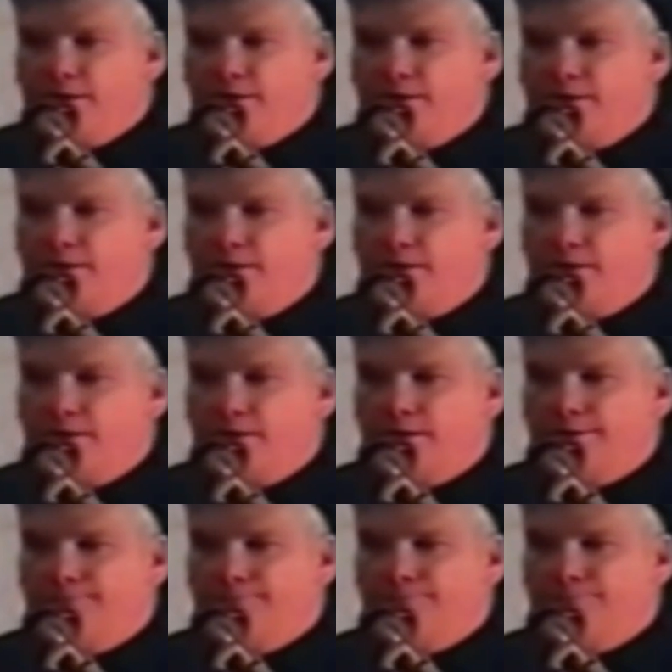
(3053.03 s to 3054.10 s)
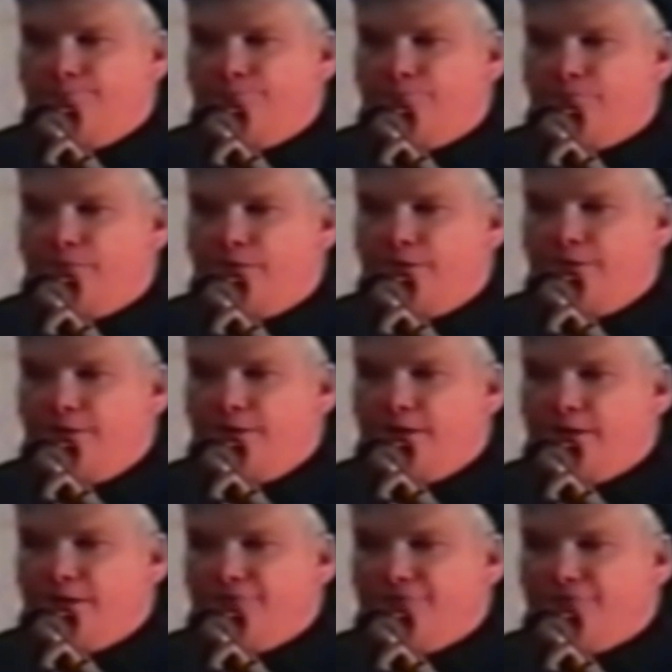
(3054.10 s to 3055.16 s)
uh, in the
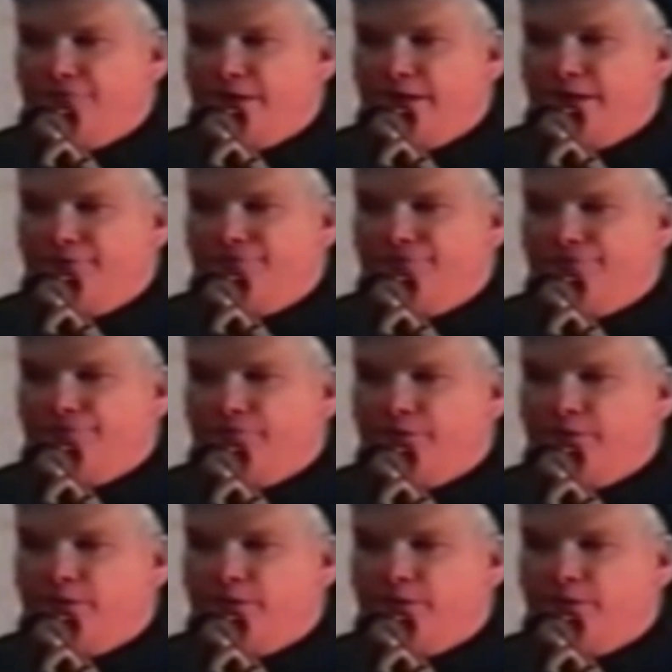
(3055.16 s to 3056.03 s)
United States.